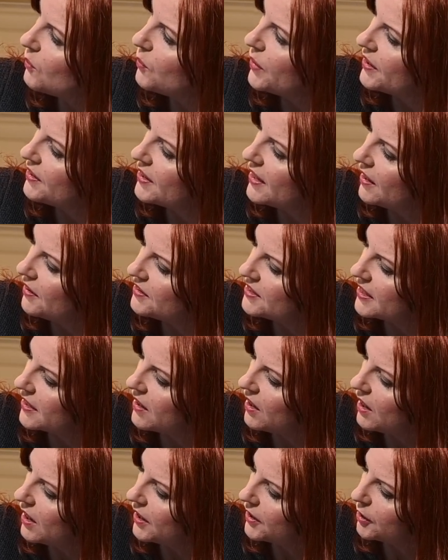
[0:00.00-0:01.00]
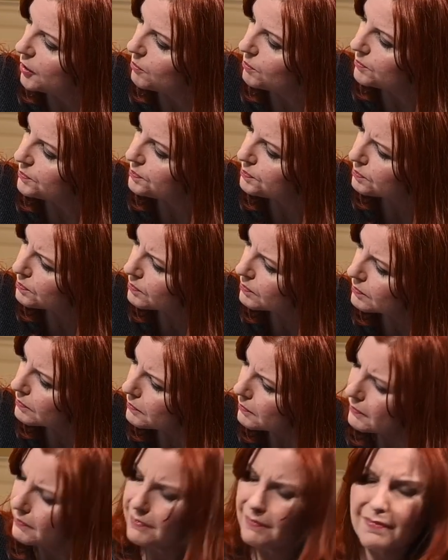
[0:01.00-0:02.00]
with Celtic Autumn.
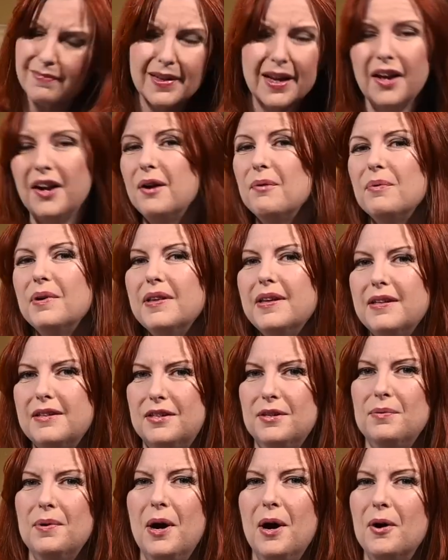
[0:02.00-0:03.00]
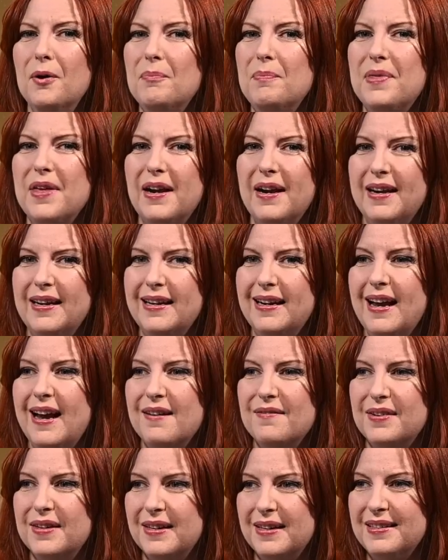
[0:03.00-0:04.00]
And I really do hope that I can
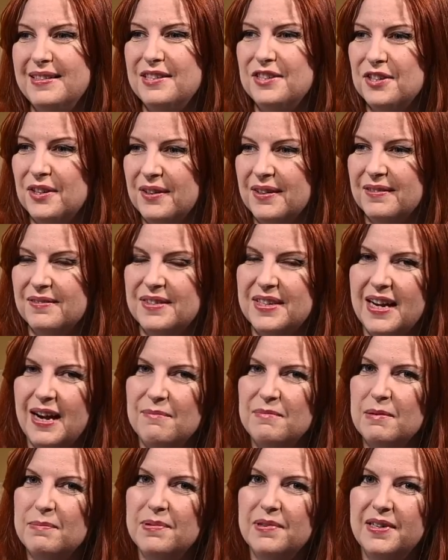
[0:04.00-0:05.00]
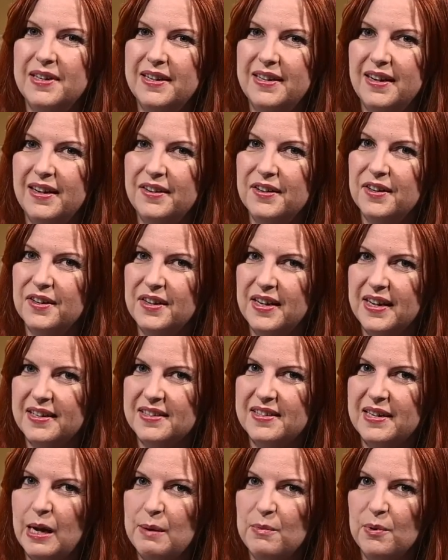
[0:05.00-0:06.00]
have a nice chunk of time to put in on her
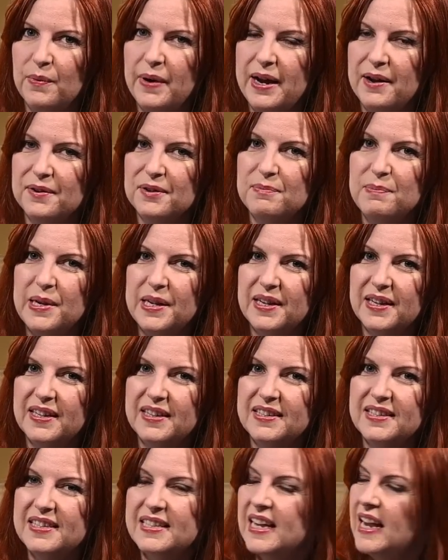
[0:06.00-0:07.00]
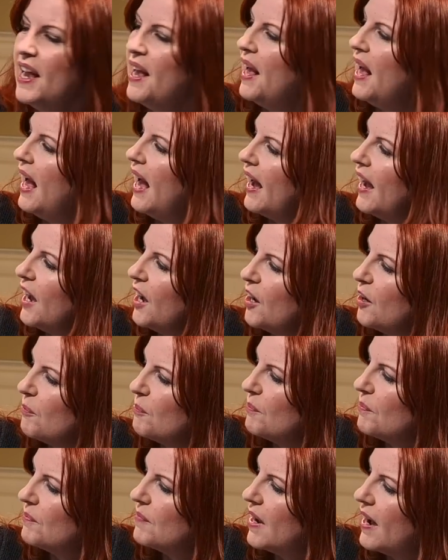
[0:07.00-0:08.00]
next time around, because
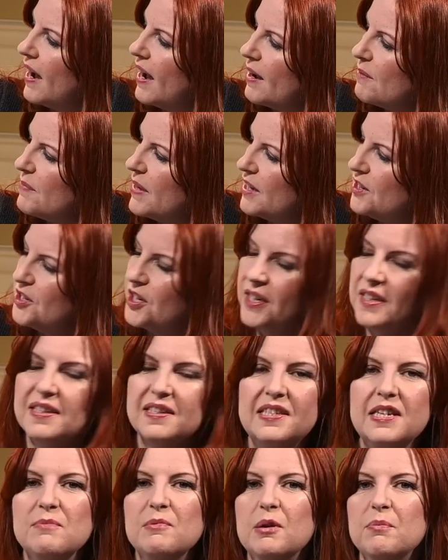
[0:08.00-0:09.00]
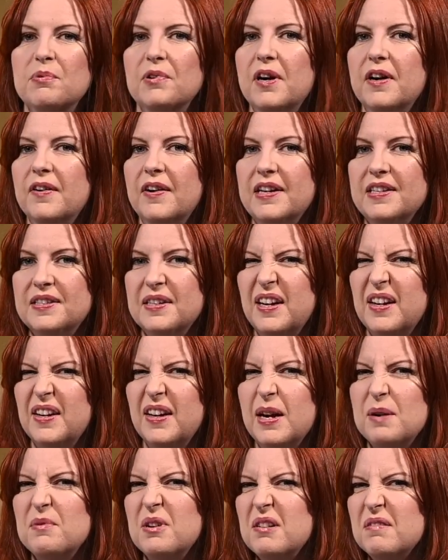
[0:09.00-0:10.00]
I'm itching to see more progress on her.
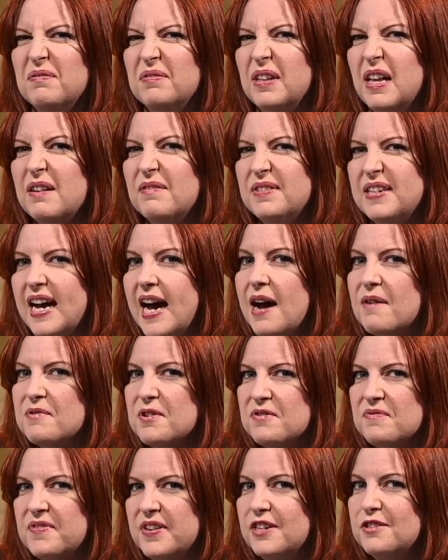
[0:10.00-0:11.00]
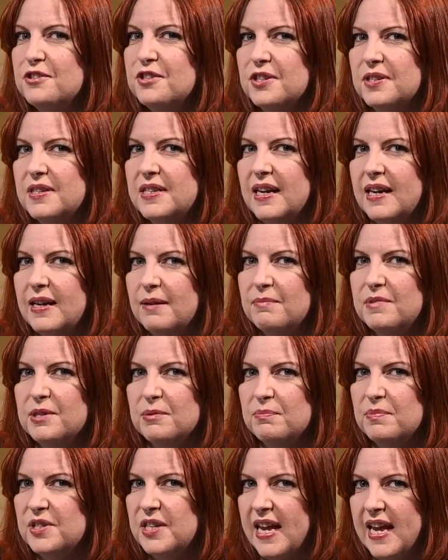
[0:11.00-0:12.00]
I would have loved to have her finish in time
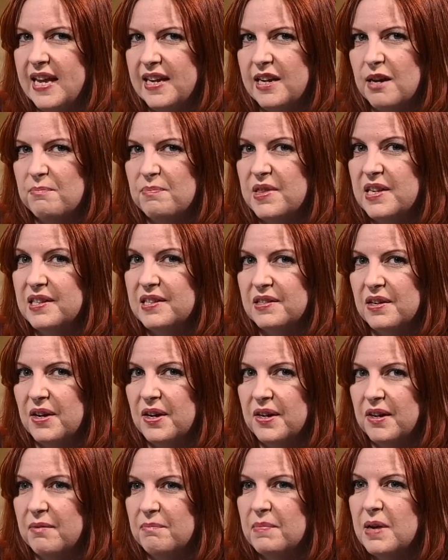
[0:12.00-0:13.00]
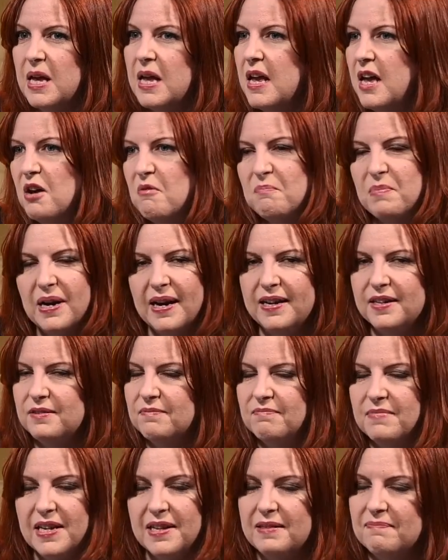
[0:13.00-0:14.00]
to hang up this autumn, but
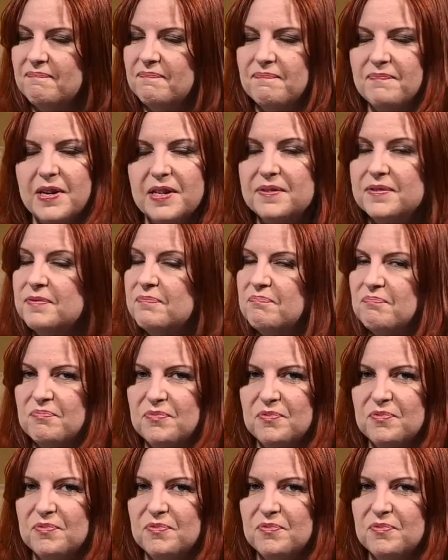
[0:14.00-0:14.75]
it's